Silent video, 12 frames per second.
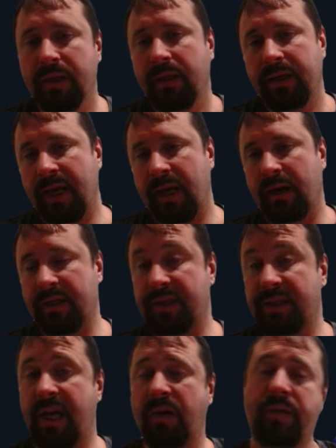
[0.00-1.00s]
Now I'm going to
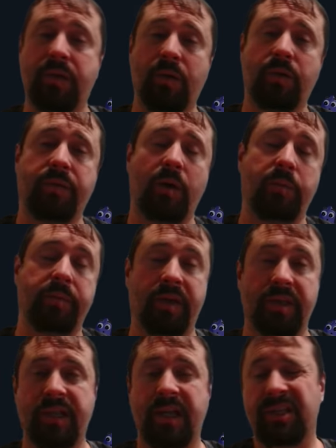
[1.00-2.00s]
start with your vault
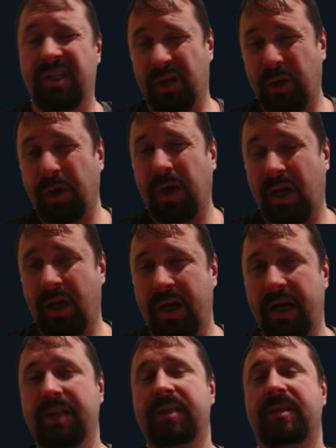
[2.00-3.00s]
because that's your
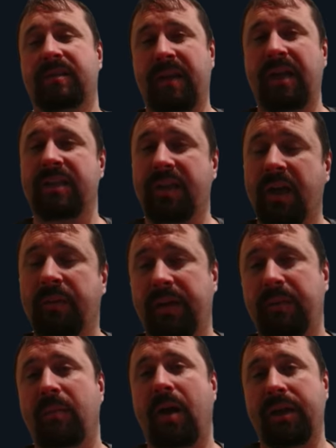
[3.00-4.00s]
localized. That's going to
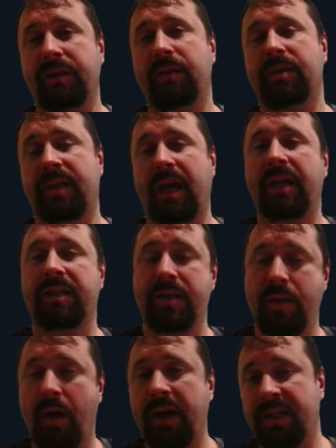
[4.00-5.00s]
be my use case
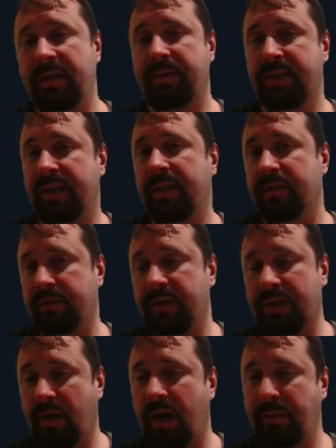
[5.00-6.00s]
90% of the
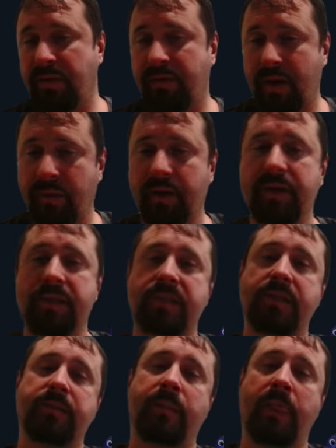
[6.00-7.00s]
time, if I'm
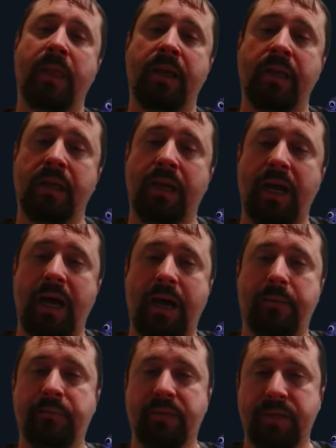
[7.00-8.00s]
honest.
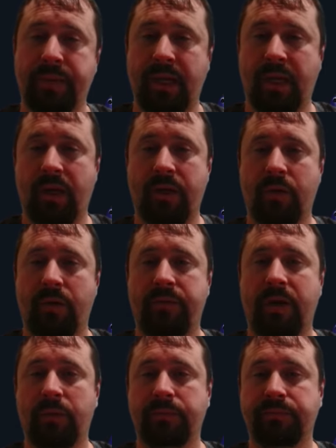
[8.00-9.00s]
So we're going to go your
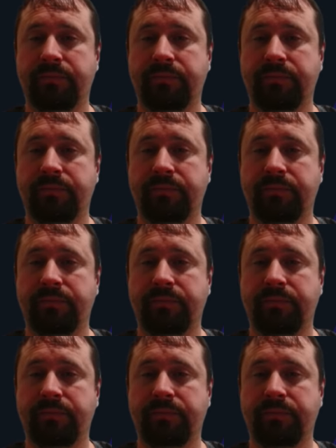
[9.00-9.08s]
vault,